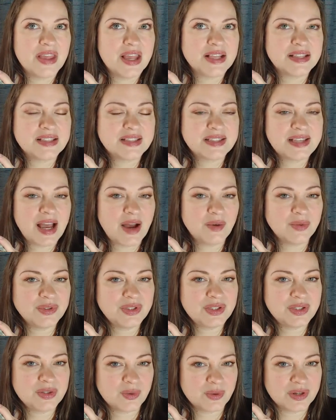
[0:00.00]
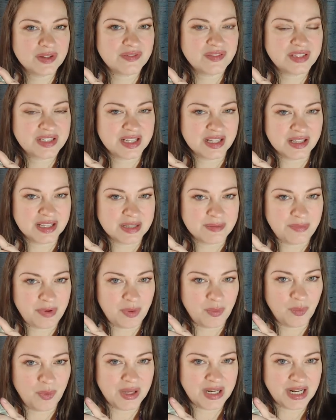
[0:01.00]
It sounds sort of silly,
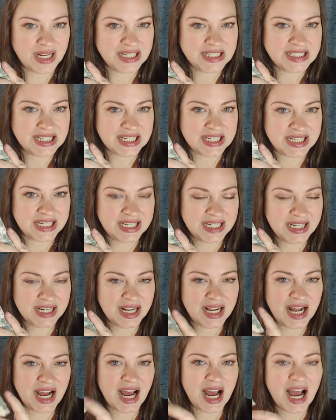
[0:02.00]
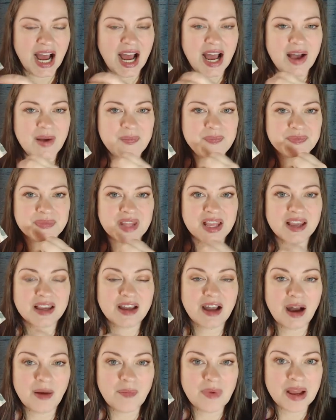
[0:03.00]
but when I did it, it
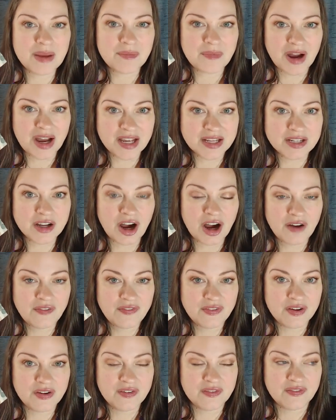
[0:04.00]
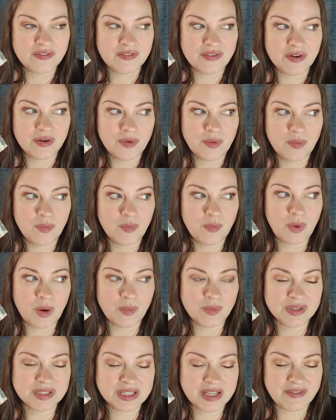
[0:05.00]
got my mind off of
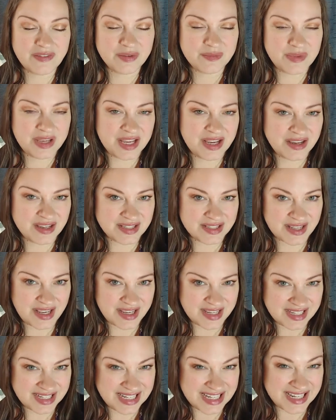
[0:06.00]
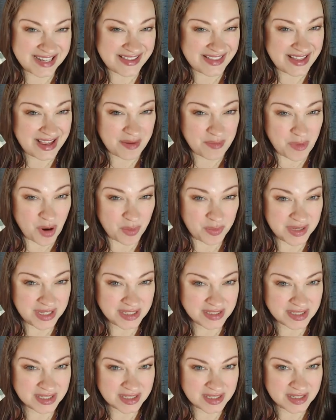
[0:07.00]
what was giving me anxiety in that
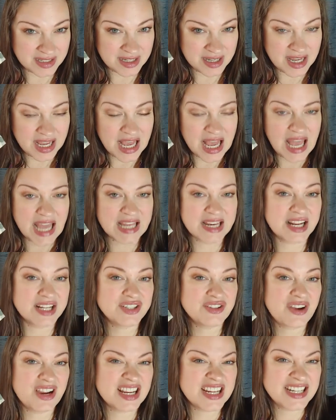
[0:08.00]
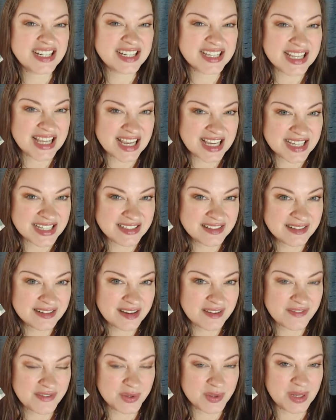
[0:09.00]
moment. And I tried it again
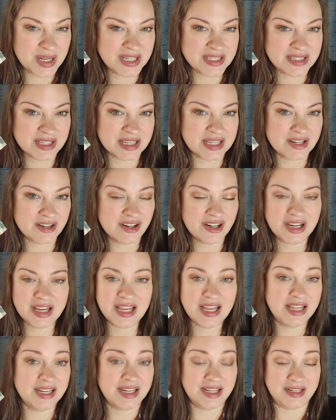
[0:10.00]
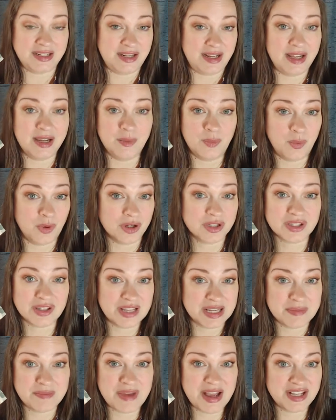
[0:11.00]
a few days later, and it, it worked
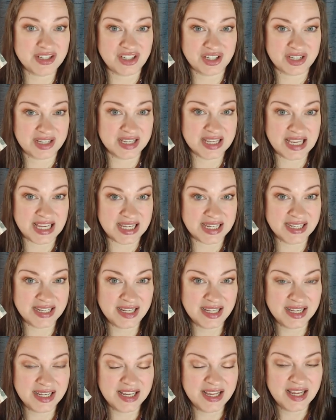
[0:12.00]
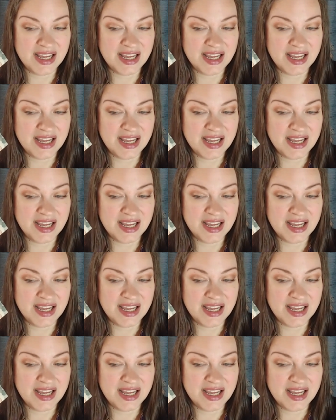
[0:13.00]
like magic again.